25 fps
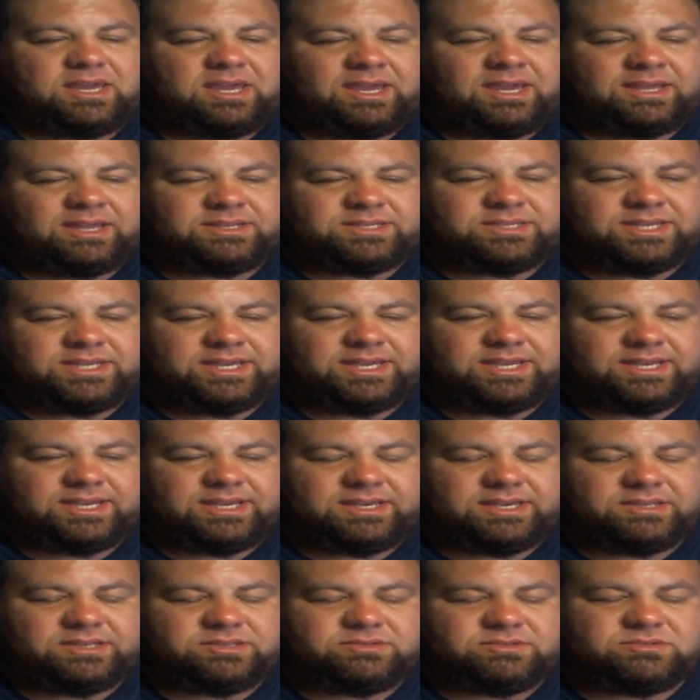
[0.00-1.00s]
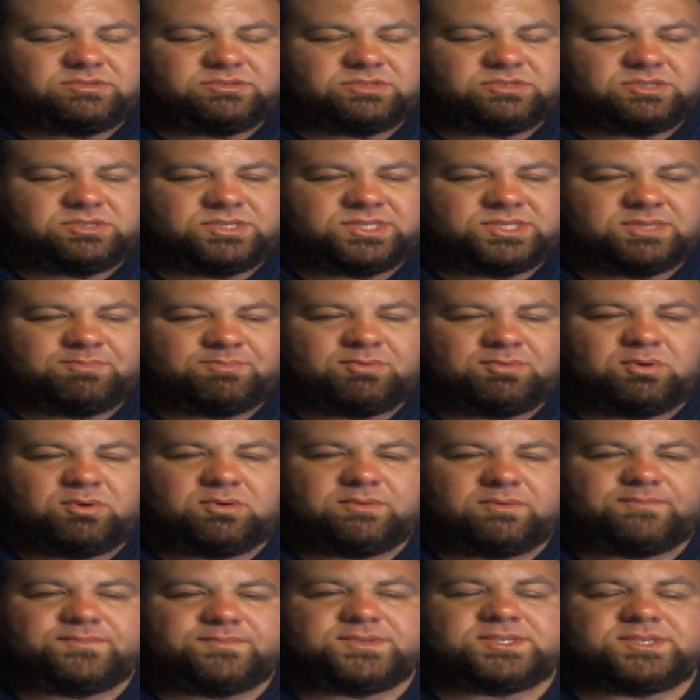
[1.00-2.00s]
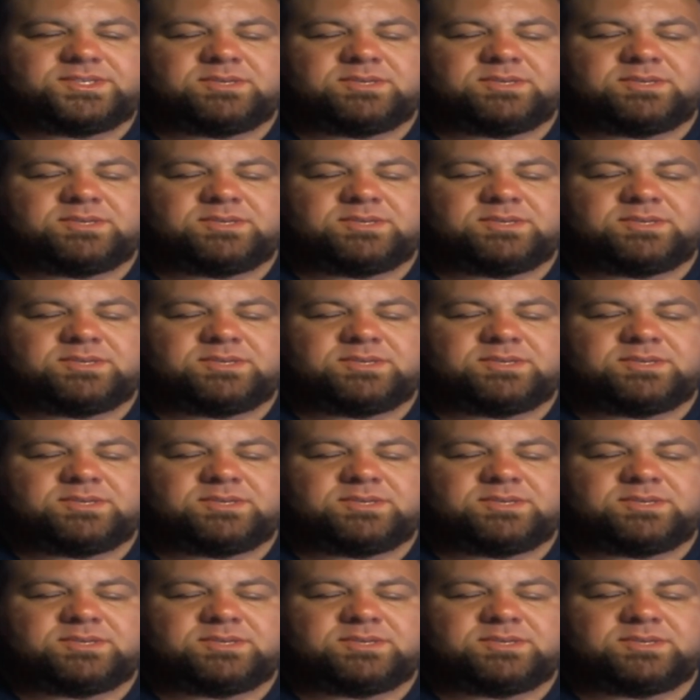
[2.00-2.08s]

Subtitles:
and support